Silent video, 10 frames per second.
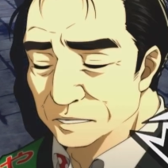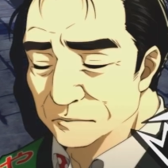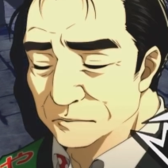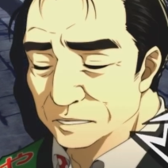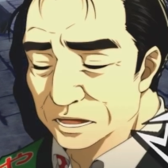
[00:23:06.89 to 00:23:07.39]

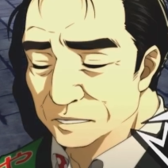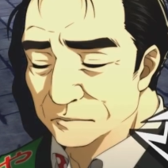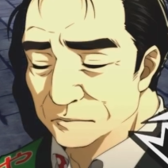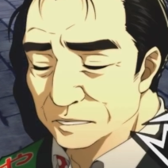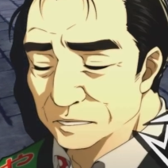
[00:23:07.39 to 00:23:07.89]
he is?
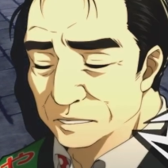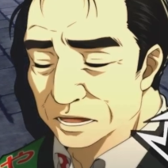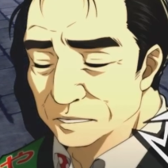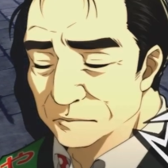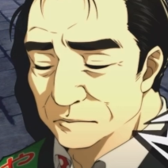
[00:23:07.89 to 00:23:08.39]
I
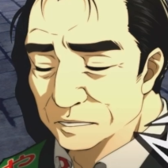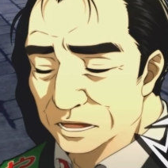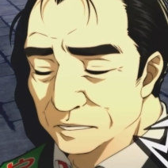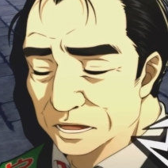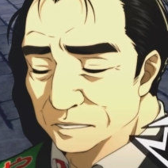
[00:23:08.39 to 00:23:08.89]
don't know.
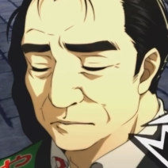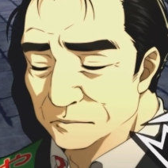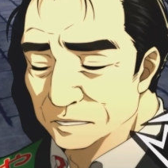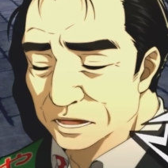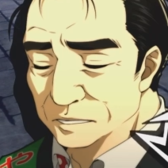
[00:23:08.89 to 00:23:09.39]
I'm calling the
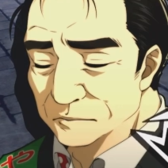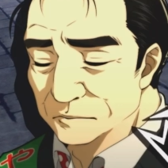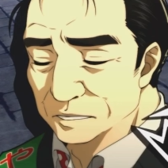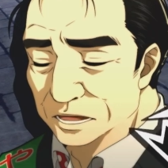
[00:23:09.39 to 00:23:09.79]
tower.